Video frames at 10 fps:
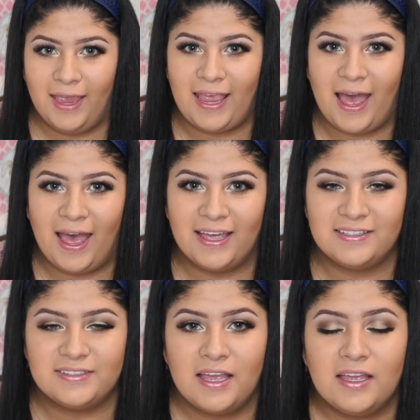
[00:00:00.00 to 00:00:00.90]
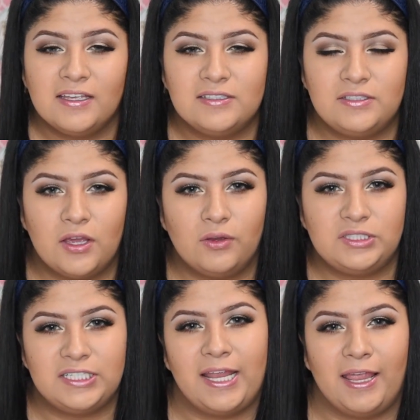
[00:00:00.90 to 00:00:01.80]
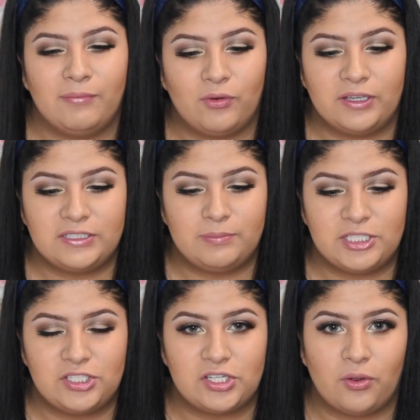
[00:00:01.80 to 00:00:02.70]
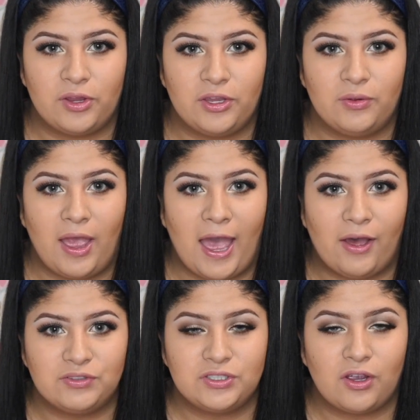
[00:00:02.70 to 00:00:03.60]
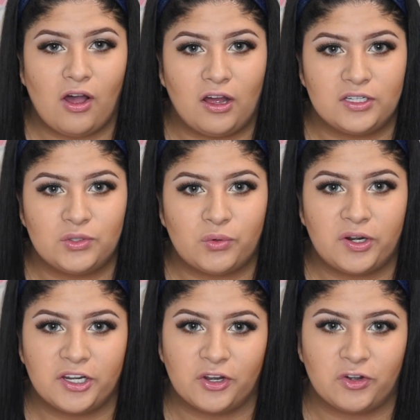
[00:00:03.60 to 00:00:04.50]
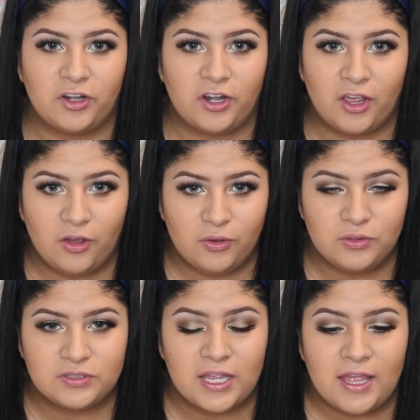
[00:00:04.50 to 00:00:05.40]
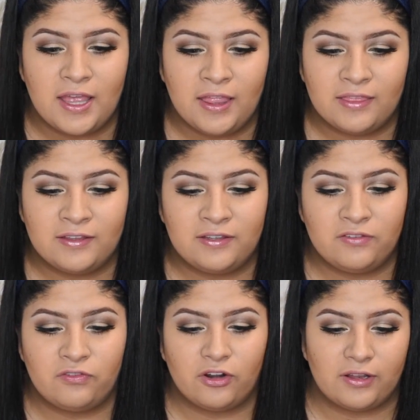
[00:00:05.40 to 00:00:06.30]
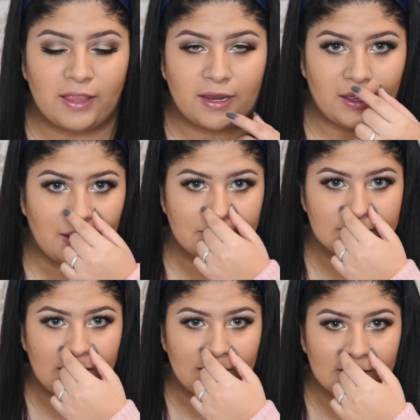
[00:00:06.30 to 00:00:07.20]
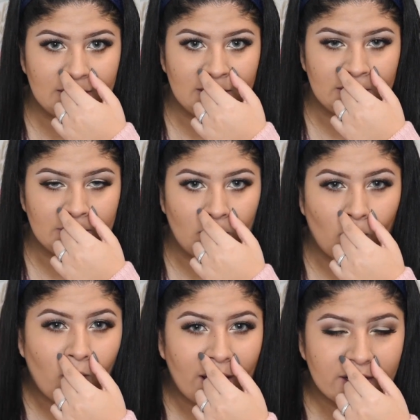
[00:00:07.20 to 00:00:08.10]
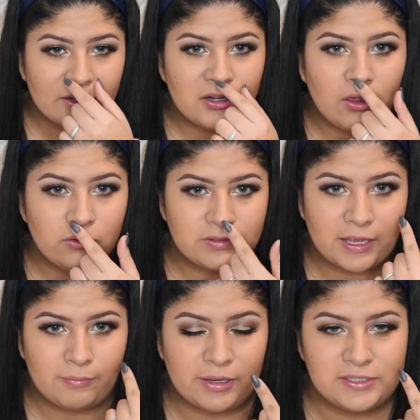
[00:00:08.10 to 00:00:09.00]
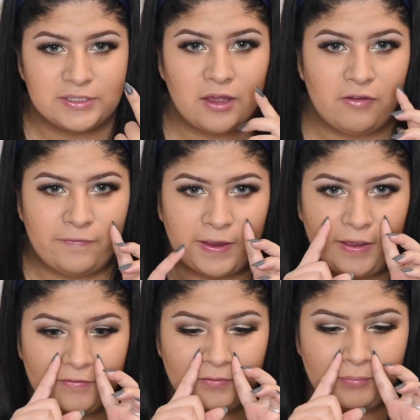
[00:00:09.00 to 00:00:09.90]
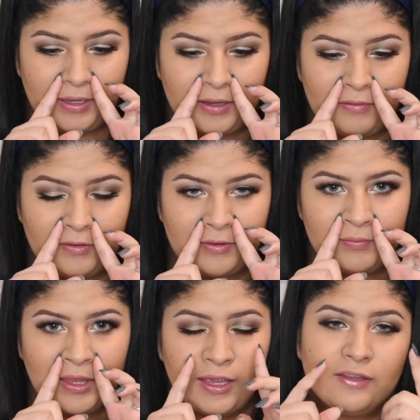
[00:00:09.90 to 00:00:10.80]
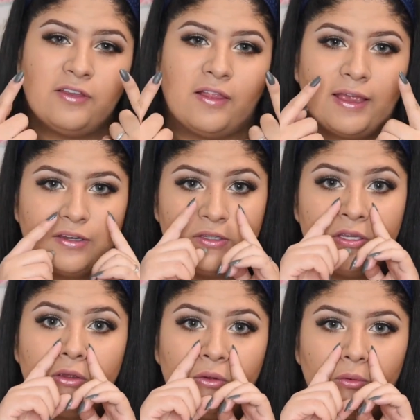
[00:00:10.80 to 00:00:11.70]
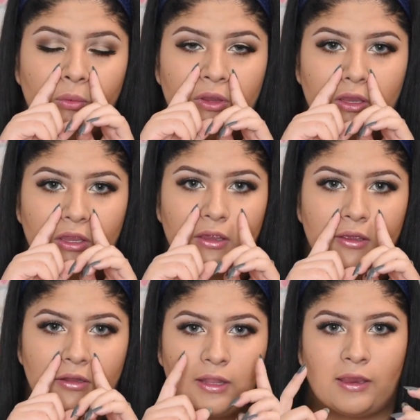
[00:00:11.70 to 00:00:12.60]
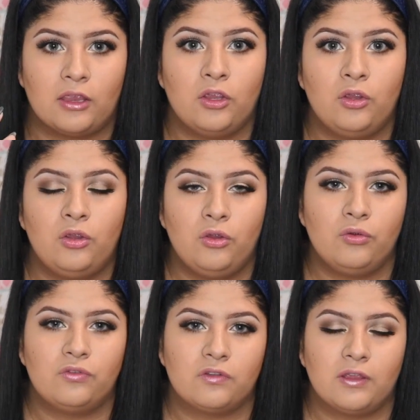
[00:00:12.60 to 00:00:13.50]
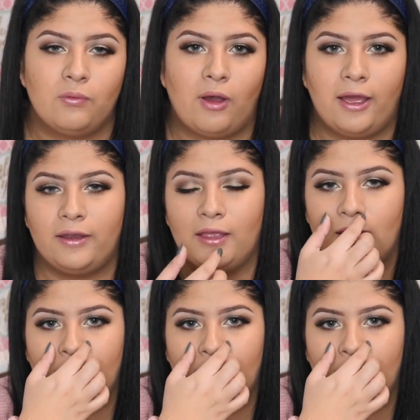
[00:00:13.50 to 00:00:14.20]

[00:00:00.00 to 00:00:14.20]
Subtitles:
guys, so today I'm going to be showing you how to contour your nose. This is for like a slightly wider nose like myself. I have a bit of a, it's not like too like hugely wide,